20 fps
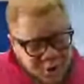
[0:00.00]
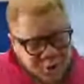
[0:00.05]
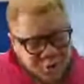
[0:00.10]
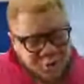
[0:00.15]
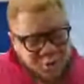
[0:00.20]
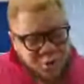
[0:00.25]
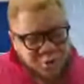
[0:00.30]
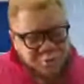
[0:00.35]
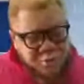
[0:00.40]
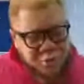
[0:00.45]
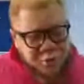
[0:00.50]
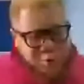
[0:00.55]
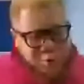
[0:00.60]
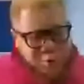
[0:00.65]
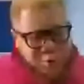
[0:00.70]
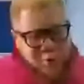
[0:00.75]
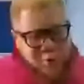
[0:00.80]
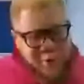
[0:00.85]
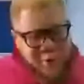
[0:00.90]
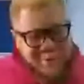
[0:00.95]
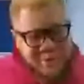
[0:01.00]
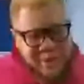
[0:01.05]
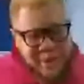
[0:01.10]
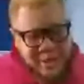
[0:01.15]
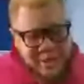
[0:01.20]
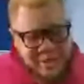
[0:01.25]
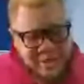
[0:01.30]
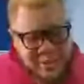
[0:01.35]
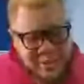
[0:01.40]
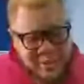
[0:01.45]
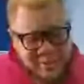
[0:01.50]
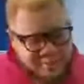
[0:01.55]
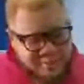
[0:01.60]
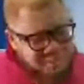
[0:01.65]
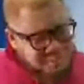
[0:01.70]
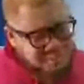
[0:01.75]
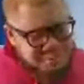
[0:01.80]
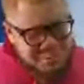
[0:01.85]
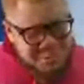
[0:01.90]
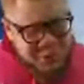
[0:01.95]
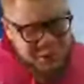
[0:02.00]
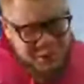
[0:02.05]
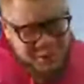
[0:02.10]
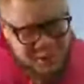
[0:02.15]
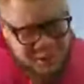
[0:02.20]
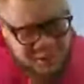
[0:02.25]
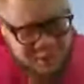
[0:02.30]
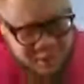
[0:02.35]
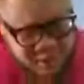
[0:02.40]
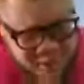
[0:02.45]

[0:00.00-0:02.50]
on building a website. It's